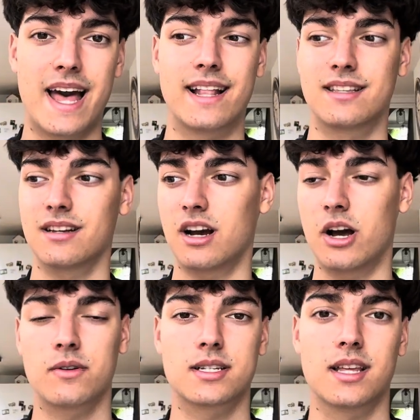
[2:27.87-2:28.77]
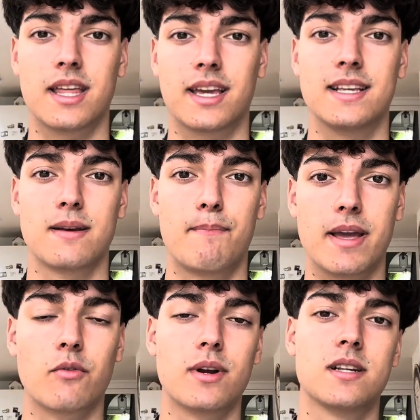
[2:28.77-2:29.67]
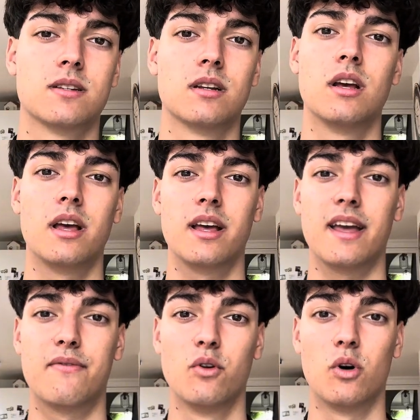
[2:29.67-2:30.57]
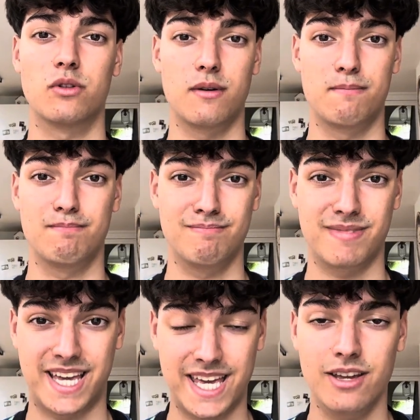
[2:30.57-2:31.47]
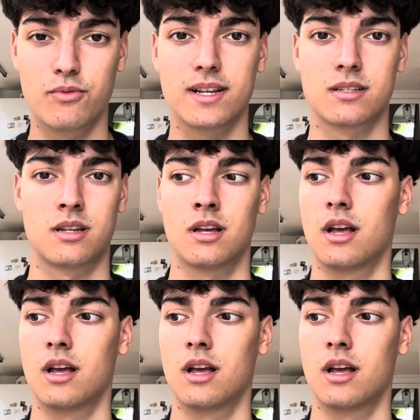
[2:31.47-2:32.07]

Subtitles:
And I honestly think he's a big reason, if not the key reason,